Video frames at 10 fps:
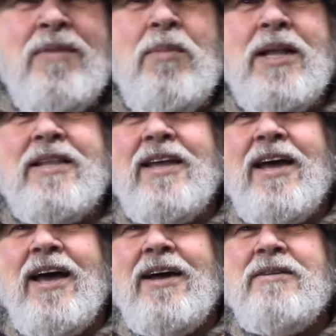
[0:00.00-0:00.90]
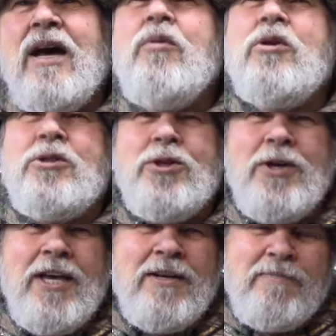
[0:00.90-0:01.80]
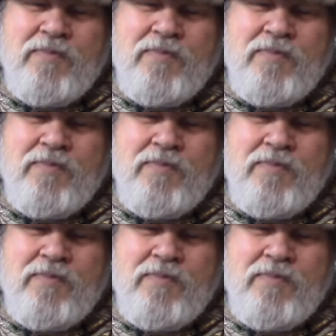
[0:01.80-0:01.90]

but I won't show you.